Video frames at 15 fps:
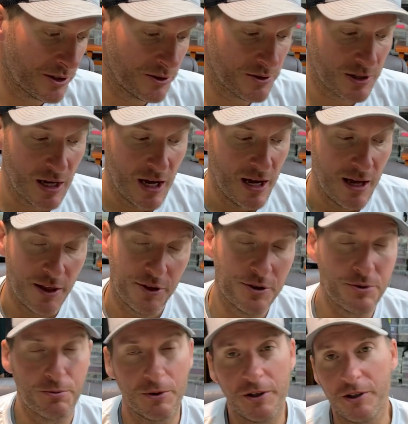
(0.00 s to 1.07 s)

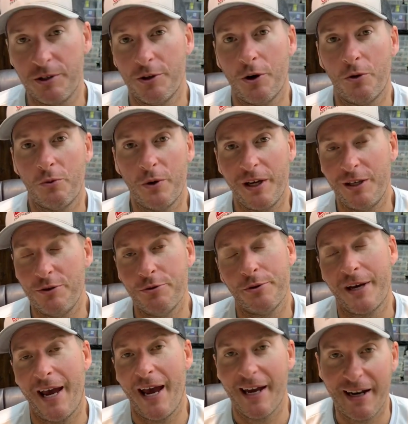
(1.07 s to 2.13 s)
There's really no way you
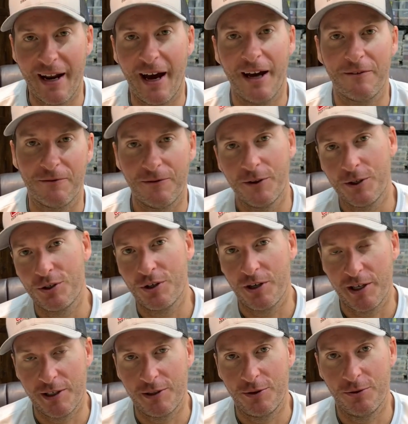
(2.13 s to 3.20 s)
cannot fish
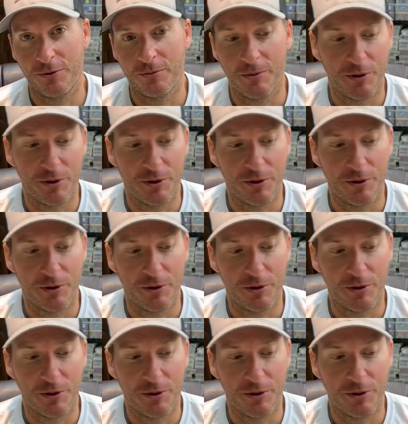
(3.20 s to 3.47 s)
a tube.